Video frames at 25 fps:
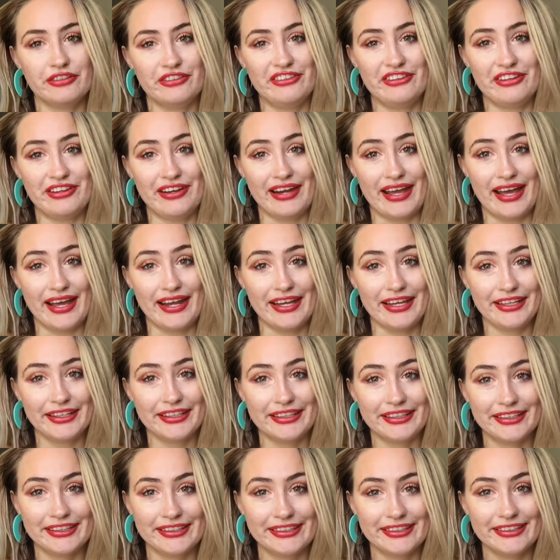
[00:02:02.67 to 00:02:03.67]

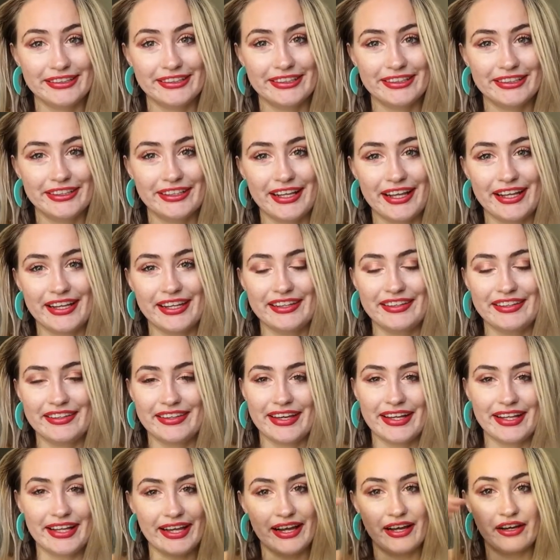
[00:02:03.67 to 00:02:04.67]
genetic. I need to
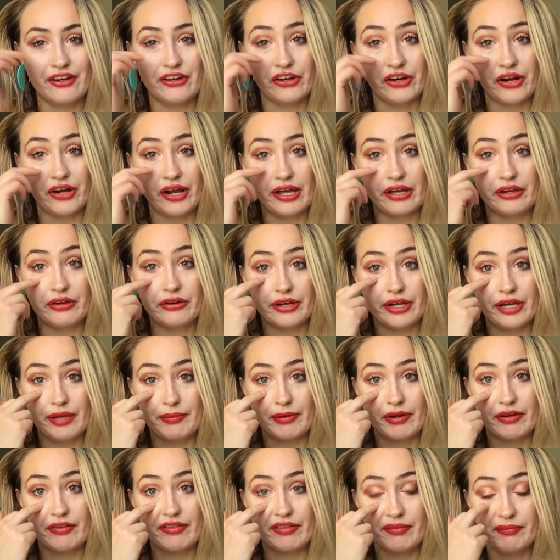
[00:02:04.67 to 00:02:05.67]
get under eye cream
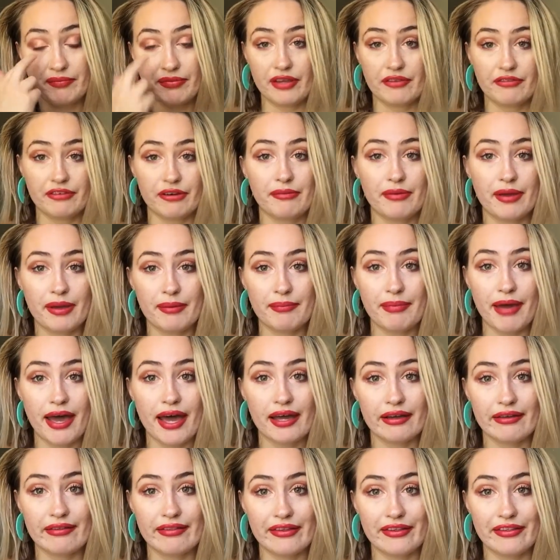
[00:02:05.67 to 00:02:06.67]
or something for my
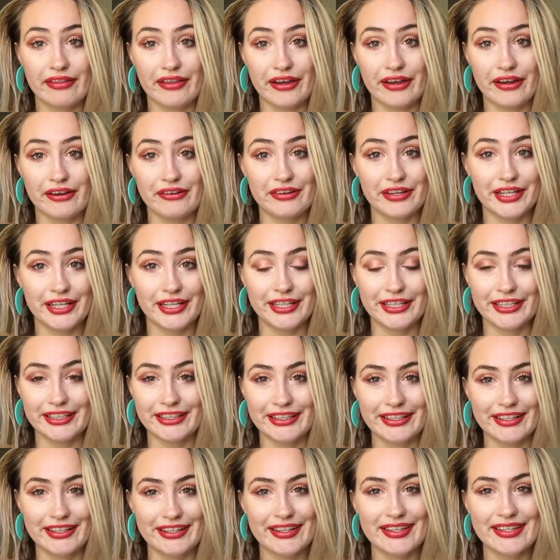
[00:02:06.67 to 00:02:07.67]
bags because they are
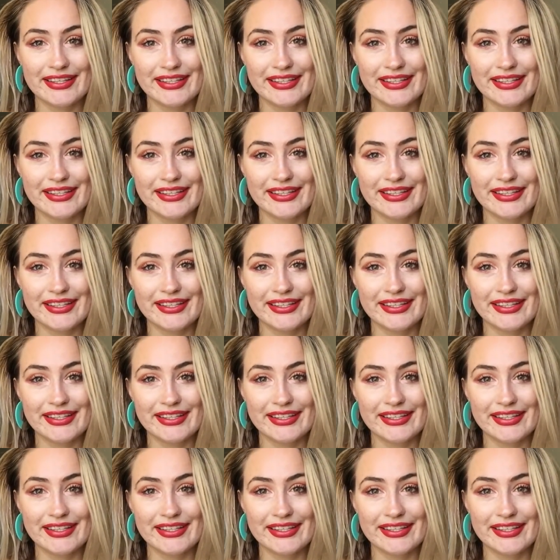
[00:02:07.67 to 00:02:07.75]
ridiculous.